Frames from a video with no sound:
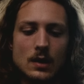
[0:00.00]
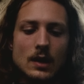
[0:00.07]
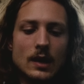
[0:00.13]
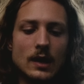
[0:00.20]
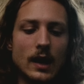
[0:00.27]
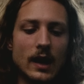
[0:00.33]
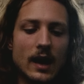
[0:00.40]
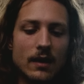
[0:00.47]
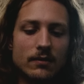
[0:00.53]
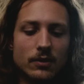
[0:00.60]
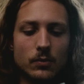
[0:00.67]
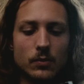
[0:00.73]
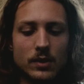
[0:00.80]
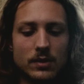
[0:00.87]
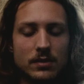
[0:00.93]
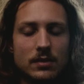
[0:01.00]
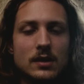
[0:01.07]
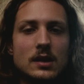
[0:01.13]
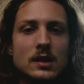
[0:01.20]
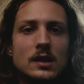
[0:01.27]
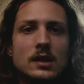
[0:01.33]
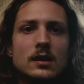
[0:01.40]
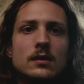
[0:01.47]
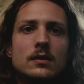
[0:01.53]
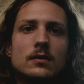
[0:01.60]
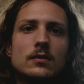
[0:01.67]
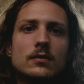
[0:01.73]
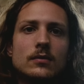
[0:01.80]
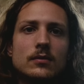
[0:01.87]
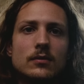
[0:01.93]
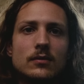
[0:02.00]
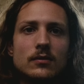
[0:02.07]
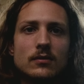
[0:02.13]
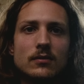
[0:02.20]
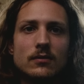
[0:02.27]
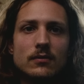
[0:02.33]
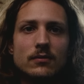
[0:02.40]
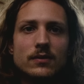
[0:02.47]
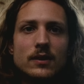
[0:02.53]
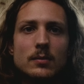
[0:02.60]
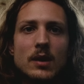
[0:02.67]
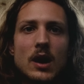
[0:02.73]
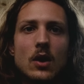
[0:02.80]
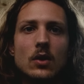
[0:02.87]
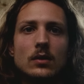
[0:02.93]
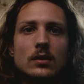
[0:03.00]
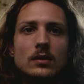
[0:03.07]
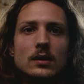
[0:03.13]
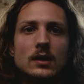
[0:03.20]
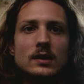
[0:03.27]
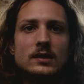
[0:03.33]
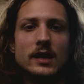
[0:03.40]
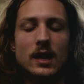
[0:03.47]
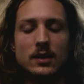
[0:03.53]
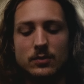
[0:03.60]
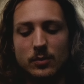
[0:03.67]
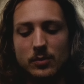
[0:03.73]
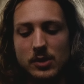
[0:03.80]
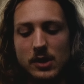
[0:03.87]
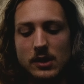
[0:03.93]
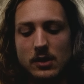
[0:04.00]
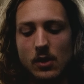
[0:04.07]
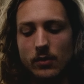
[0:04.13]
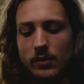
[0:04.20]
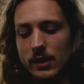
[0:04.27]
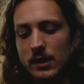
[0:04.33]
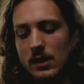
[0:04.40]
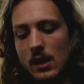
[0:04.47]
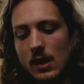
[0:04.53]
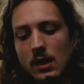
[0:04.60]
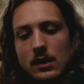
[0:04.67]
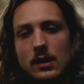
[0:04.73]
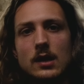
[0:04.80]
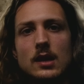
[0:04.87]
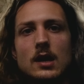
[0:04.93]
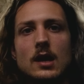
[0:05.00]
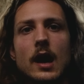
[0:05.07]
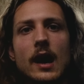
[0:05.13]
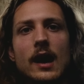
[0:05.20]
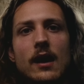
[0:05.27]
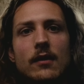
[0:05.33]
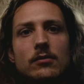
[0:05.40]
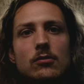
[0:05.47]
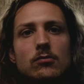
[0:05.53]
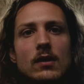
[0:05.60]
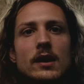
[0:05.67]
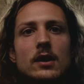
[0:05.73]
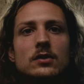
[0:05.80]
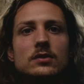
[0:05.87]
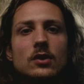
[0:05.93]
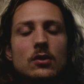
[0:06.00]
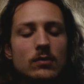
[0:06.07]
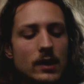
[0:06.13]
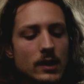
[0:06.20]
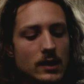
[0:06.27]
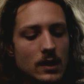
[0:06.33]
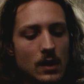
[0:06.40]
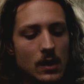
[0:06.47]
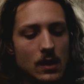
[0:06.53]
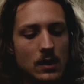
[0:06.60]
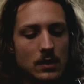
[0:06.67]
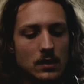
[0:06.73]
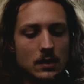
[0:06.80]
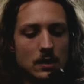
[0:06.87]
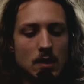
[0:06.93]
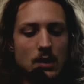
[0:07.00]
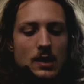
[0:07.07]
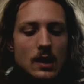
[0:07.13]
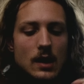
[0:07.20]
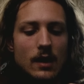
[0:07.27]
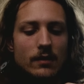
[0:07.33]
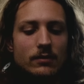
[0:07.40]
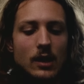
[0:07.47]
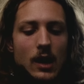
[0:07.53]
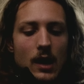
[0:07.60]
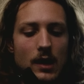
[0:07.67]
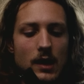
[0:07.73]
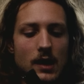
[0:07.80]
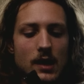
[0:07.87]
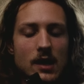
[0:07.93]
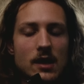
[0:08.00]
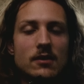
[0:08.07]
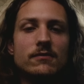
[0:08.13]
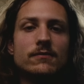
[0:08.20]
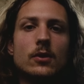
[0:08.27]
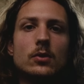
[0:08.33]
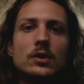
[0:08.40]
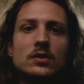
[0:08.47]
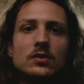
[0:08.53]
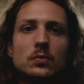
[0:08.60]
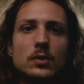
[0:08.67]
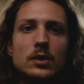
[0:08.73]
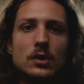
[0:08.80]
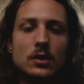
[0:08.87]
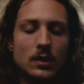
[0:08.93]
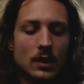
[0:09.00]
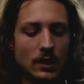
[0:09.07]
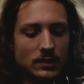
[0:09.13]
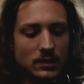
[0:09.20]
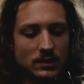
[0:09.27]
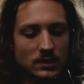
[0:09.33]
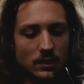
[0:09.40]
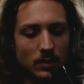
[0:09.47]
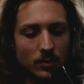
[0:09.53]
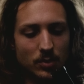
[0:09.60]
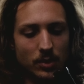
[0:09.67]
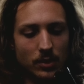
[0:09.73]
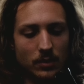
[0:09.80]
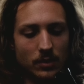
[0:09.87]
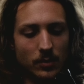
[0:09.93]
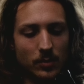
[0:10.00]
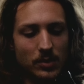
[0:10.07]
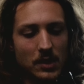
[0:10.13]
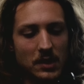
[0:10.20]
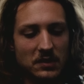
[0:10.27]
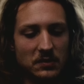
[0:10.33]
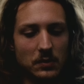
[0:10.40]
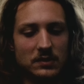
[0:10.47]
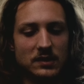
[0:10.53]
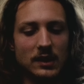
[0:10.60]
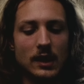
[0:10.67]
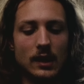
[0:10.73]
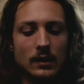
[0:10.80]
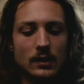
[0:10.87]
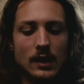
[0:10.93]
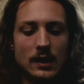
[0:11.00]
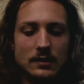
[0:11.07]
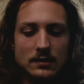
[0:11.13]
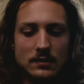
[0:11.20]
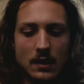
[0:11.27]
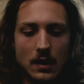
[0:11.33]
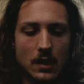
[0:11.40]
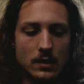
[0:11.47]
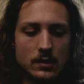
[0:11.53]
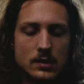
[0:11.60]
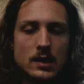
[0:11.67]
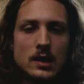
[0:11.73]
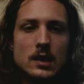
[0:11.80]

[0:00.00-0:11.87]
and I have it with the V-mount attachment plate already on. I have the rails already on. I've got a focus wheel that I just need to put into place once I get a lens on,